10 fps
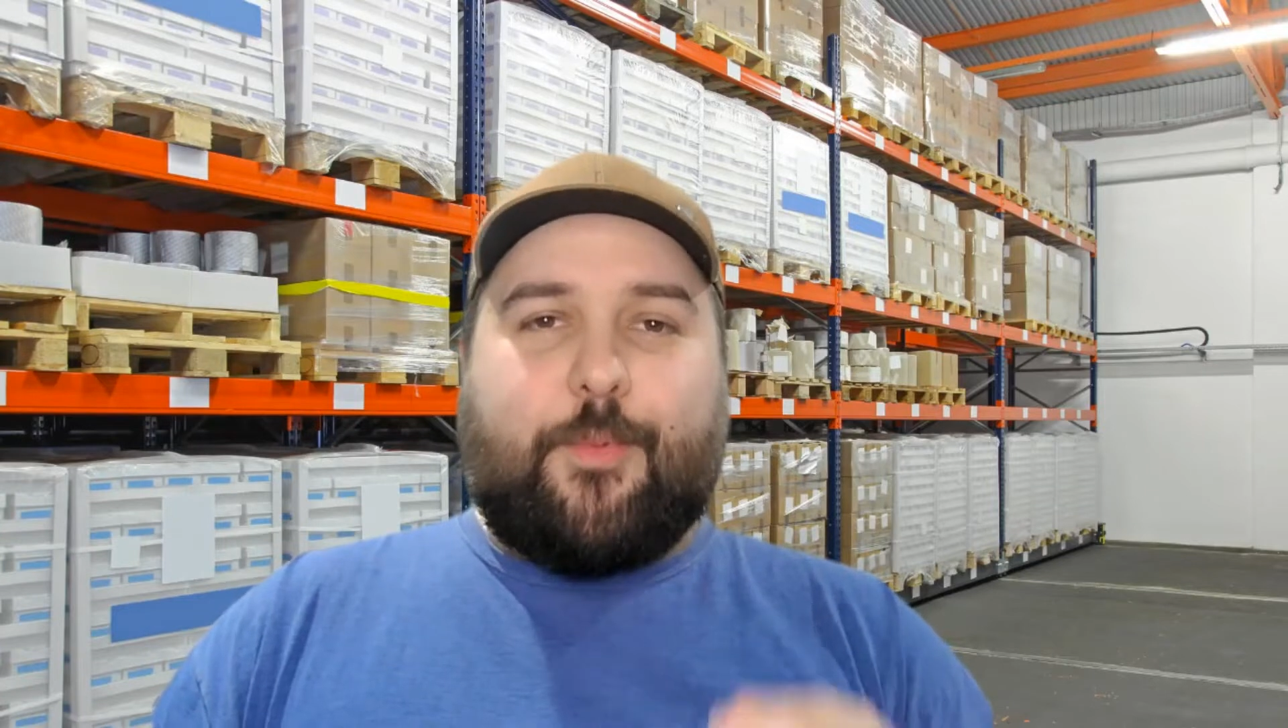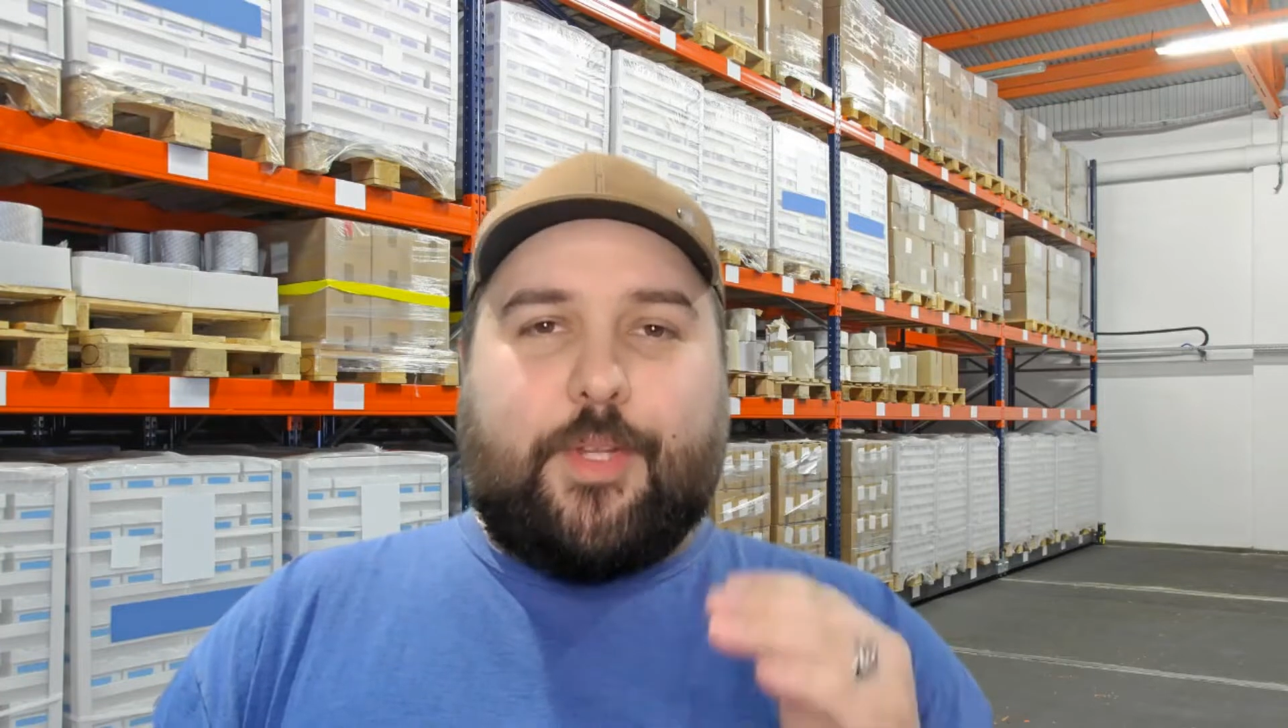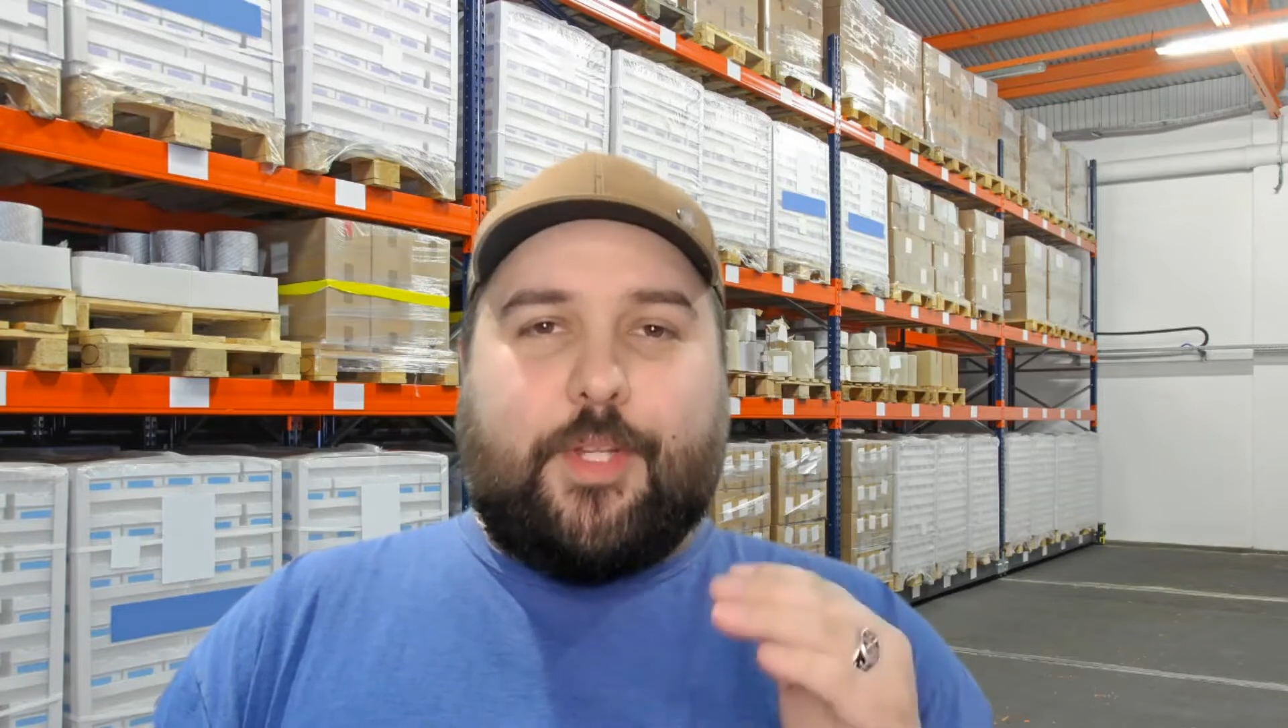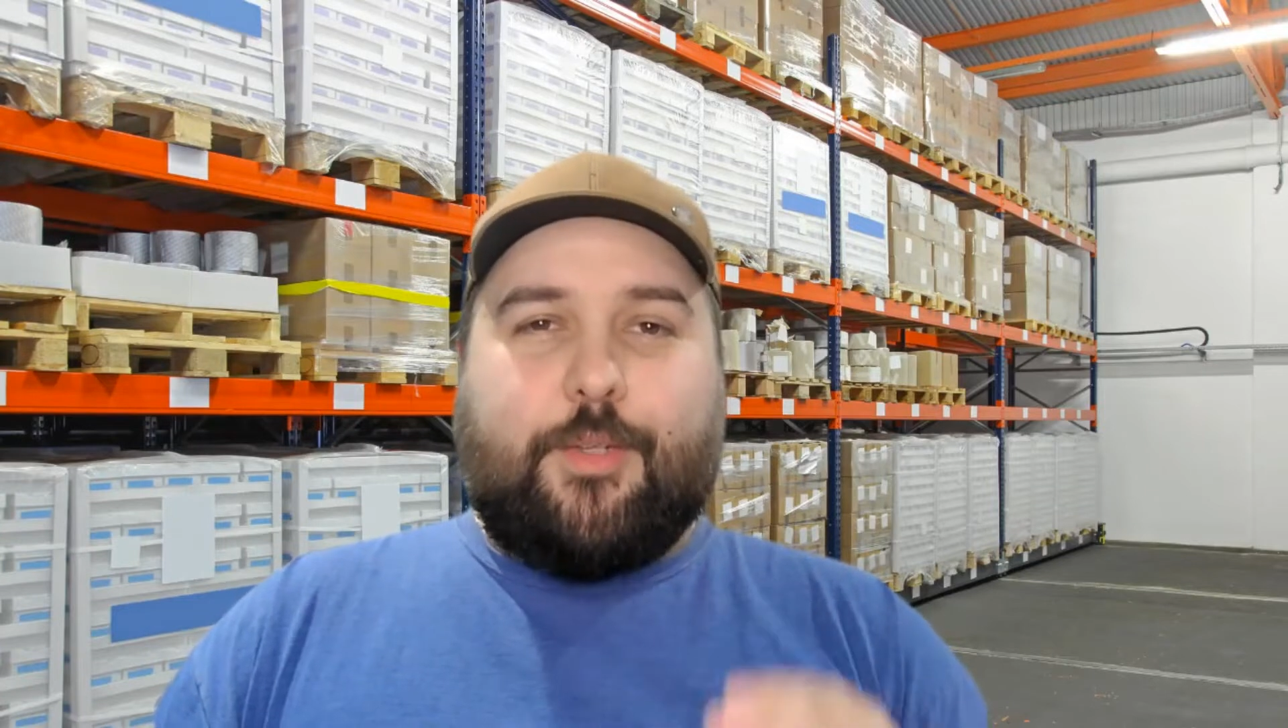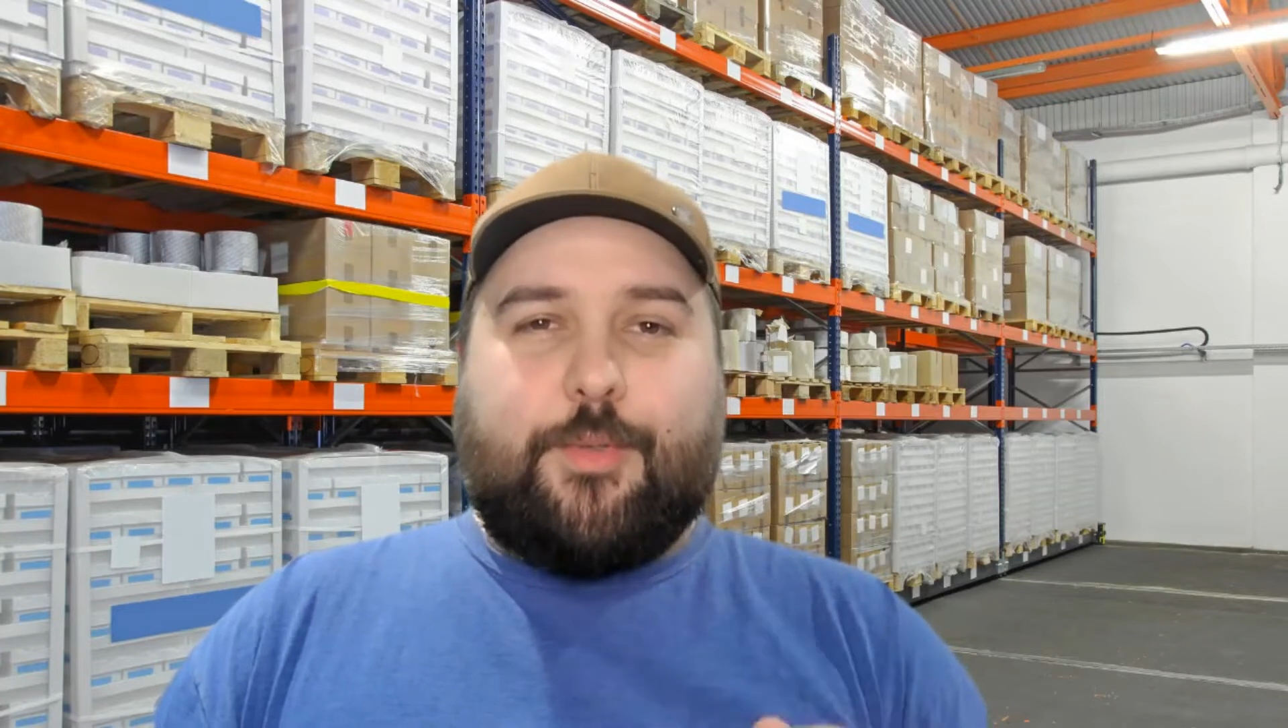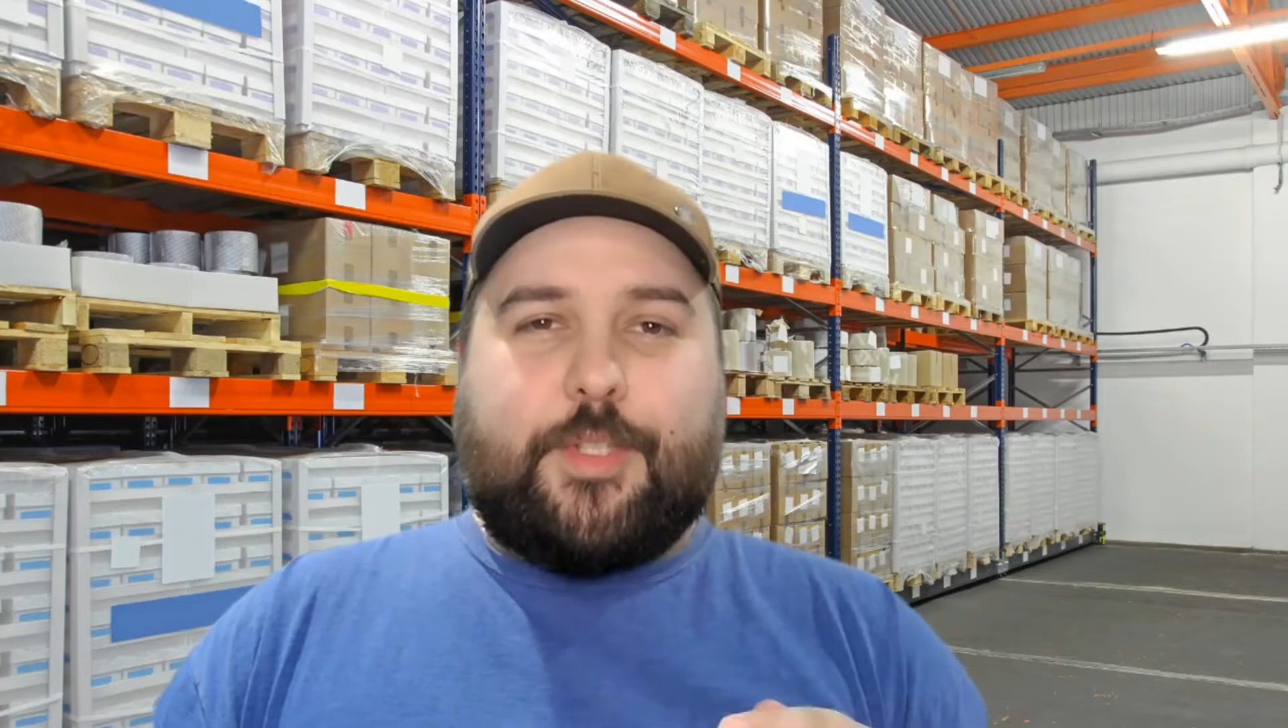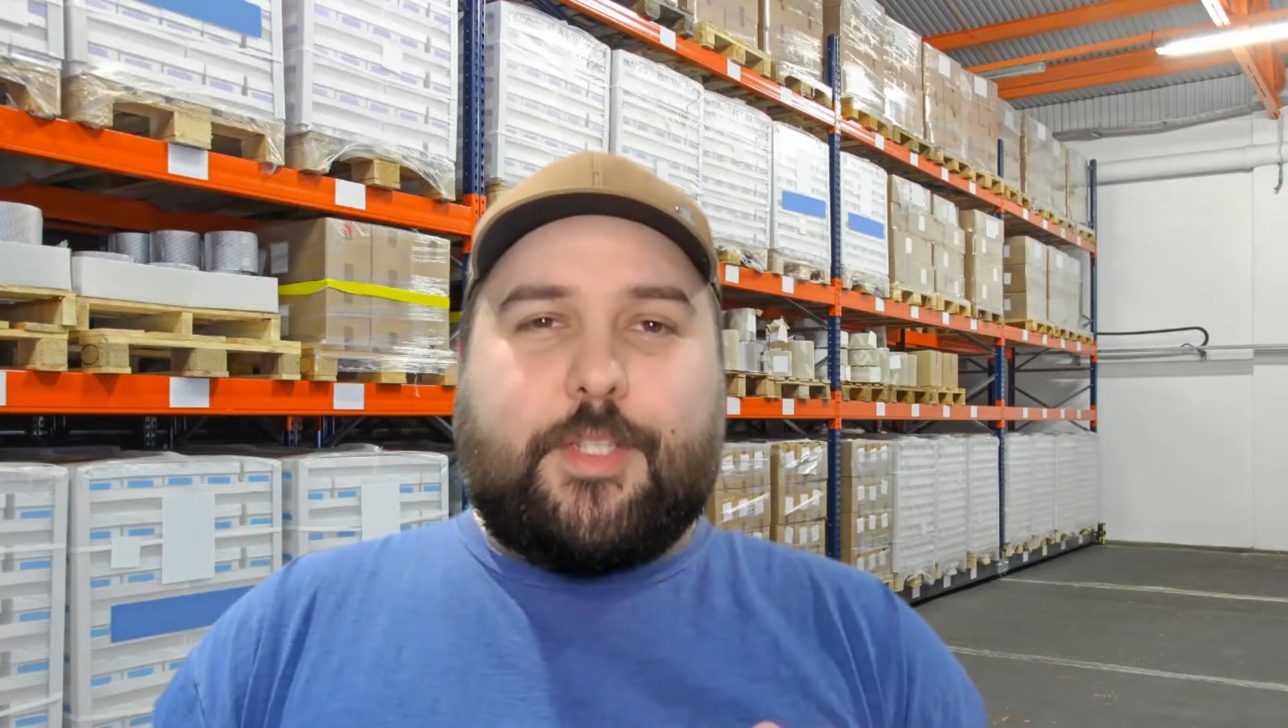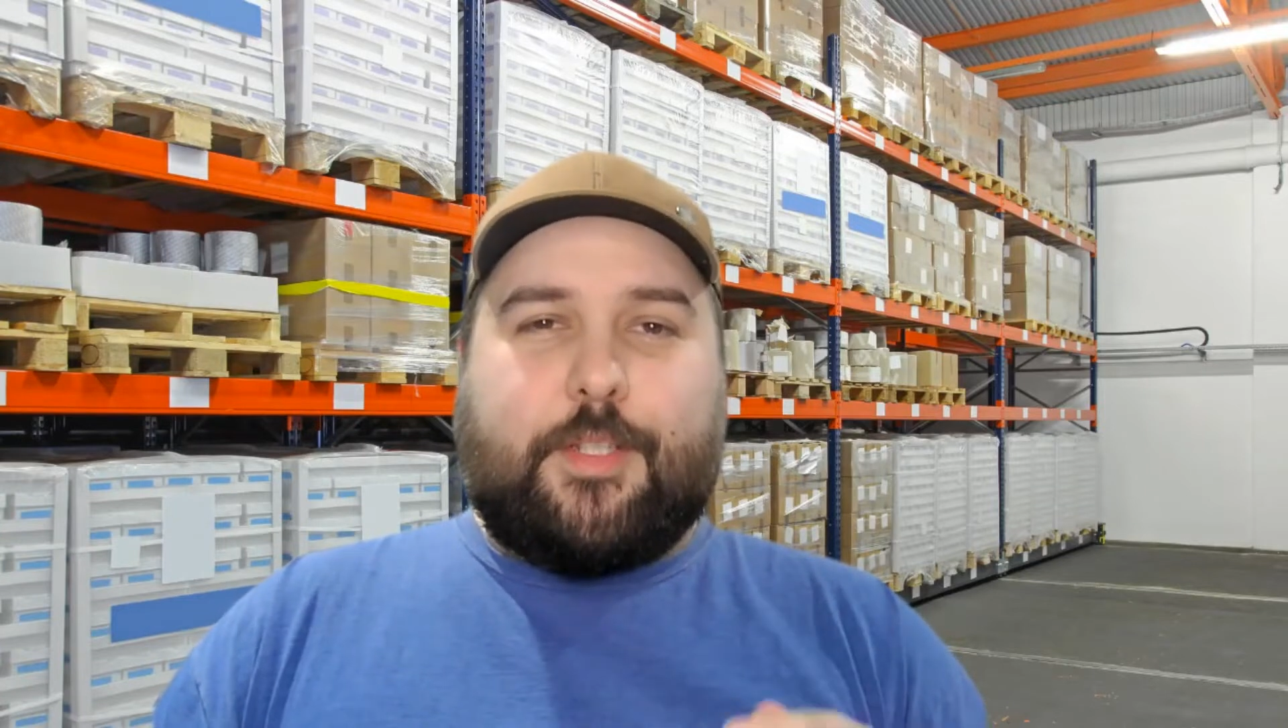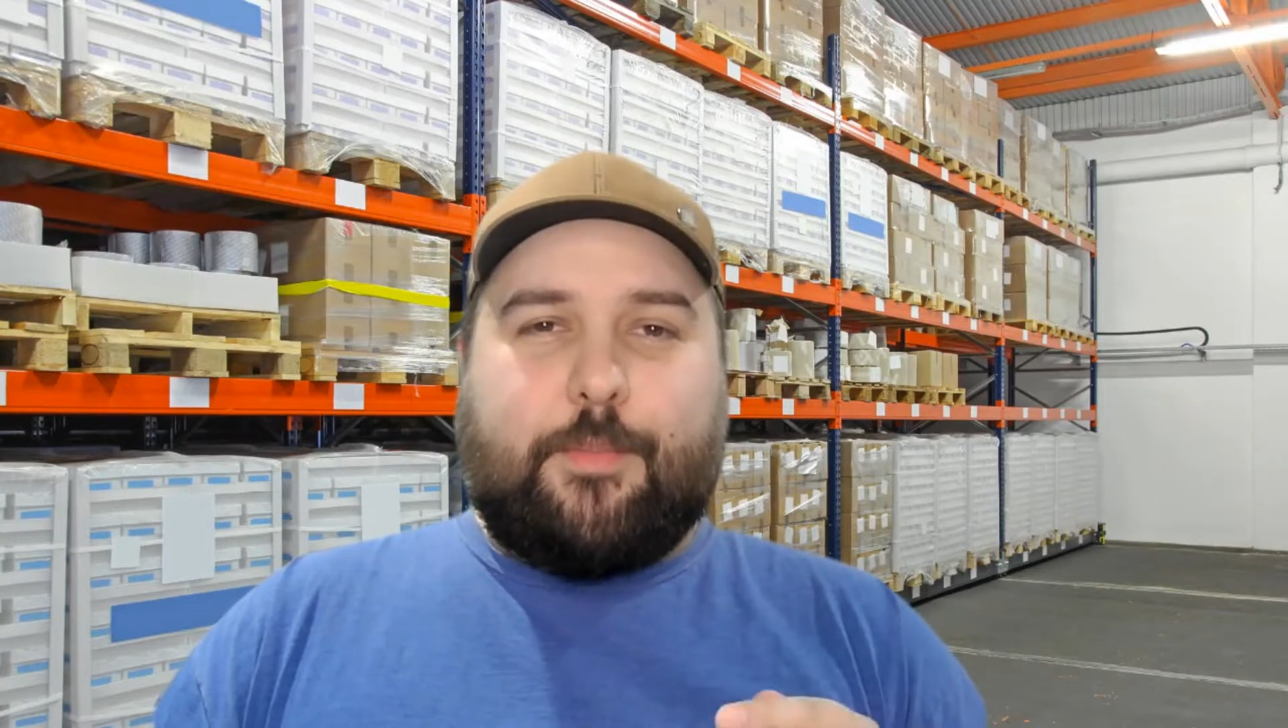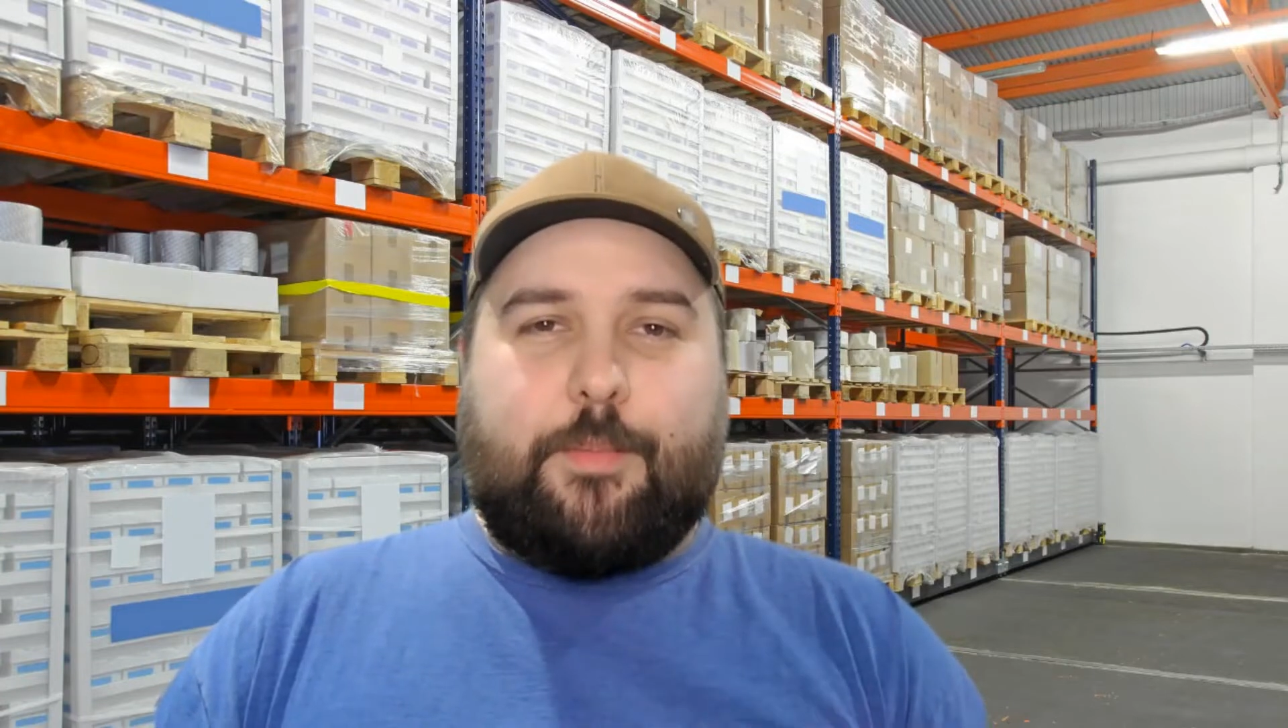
with the new system